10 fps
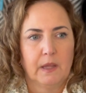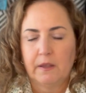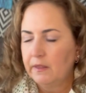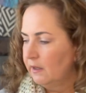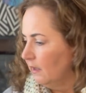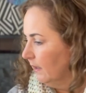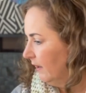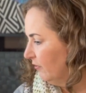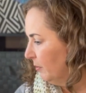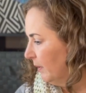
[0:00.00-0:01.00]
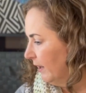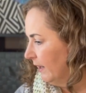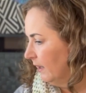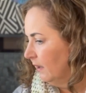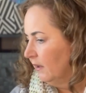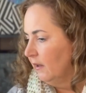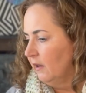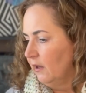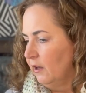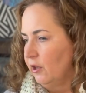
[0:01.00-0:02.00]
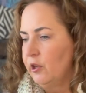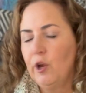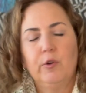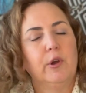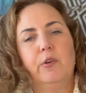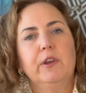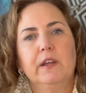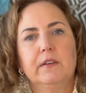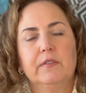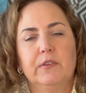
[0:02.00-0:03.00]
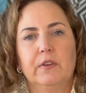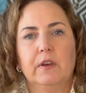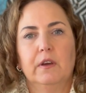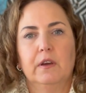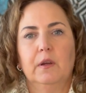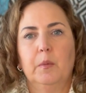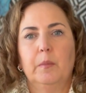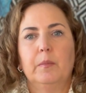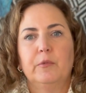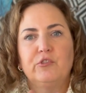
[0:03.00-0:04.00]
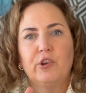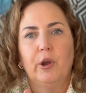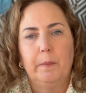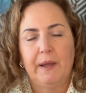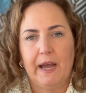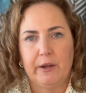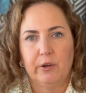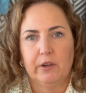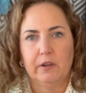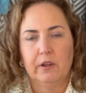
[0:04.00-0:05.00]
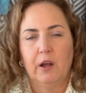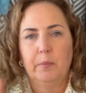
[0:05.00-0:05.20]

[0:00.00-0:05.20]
think I left my Cocoa Knits chart pattern. I'll